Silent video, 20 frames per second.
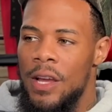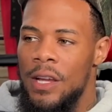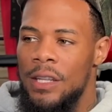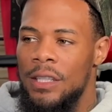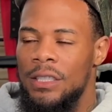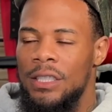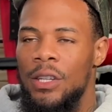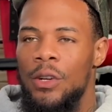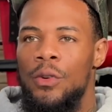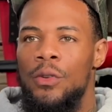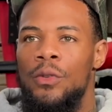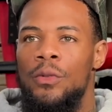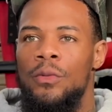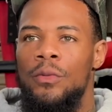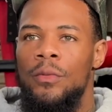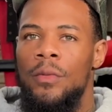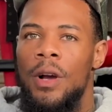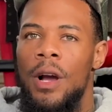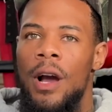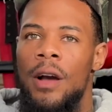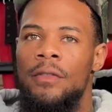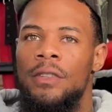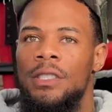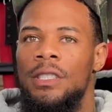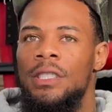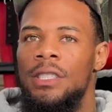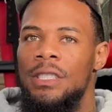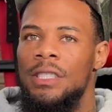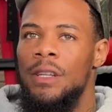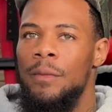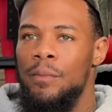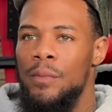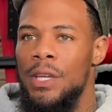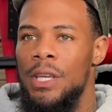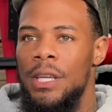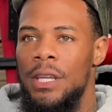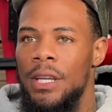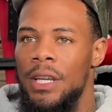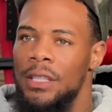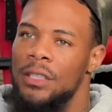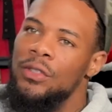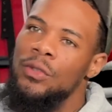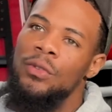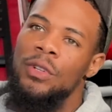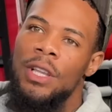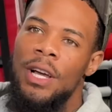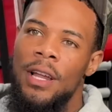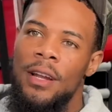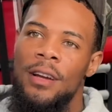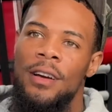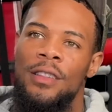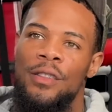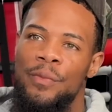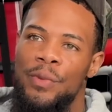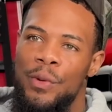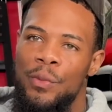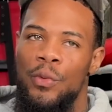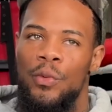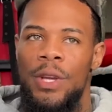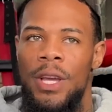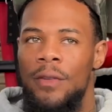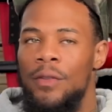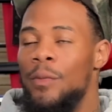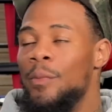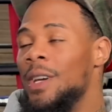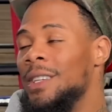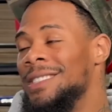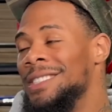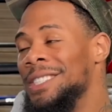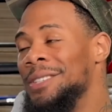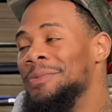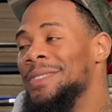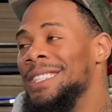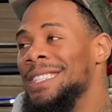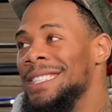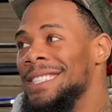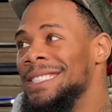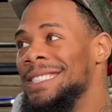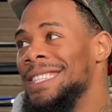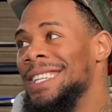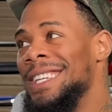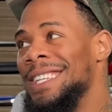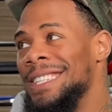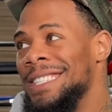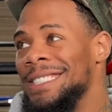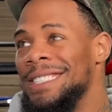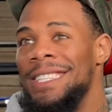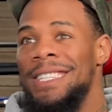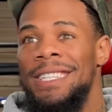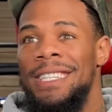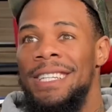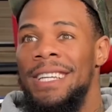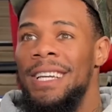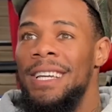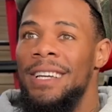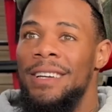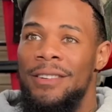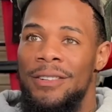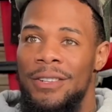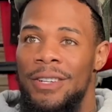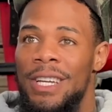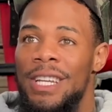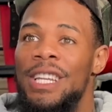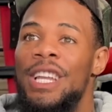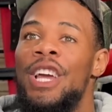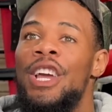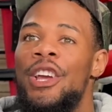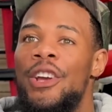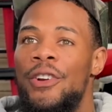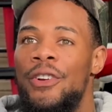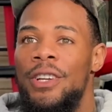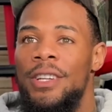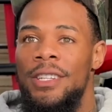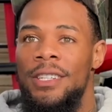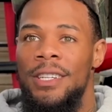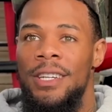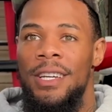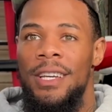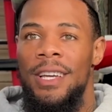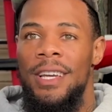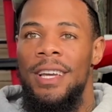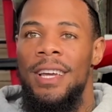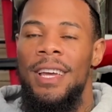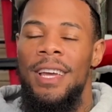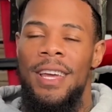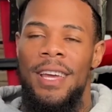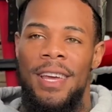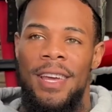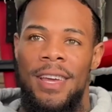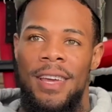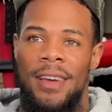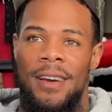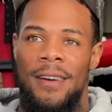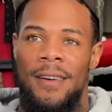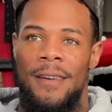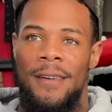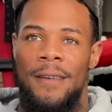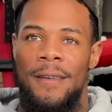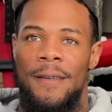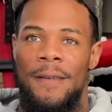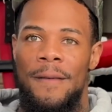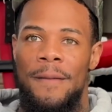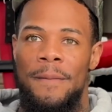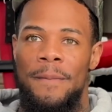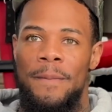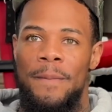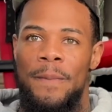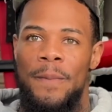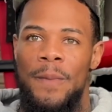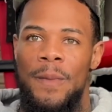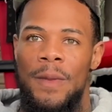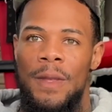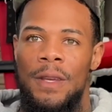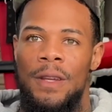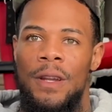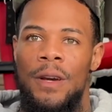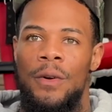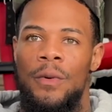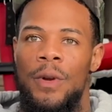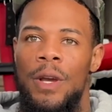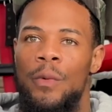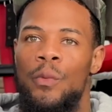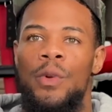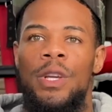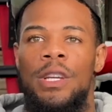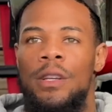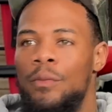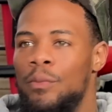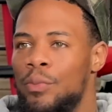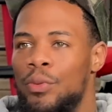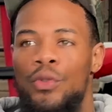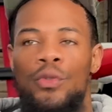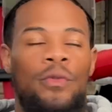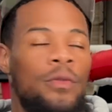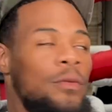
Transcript: So obviously, to me and to a lot of other people, we have the best gym in the city or in the area, and and we prove